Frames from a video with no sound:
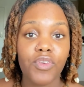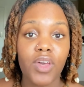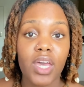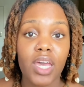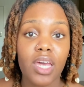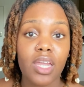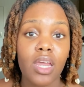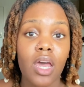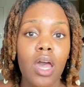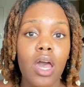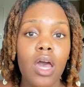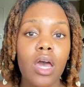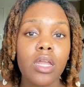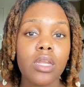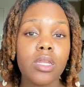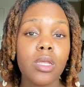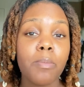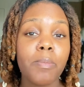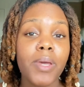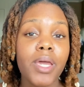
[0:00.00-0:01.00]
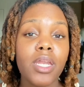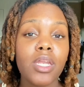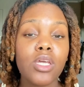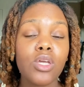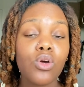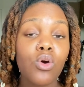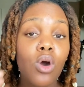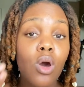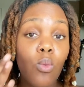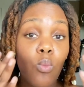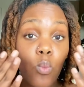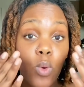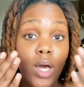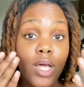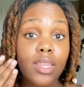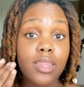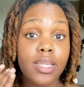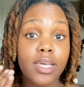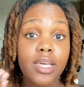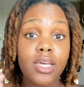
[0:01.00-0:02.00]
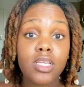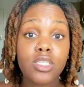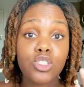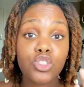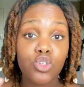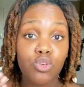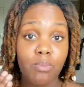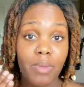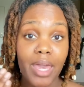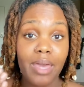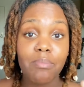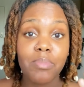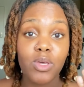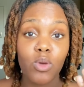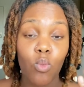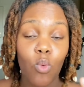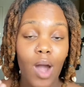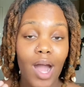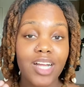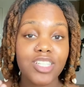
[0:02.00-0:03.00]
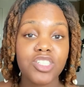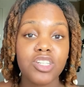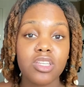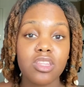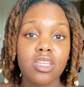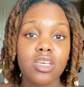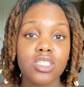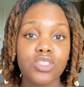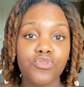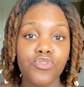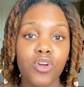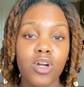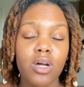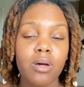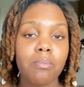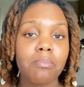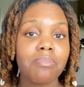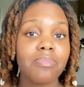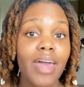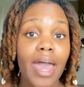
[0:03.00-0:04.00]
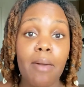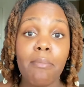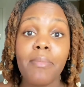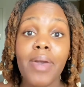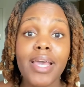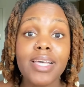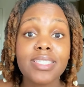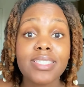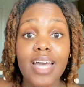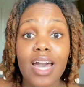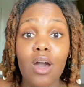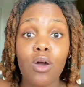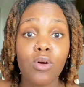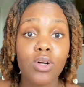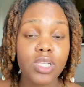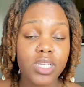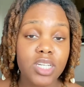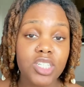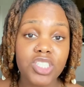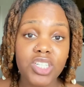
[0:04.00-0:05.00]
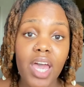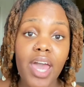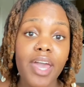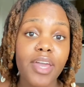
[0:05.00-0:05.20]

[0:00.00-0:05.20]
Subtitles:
And depending on what lens you may be watching this from, that may sound cliche.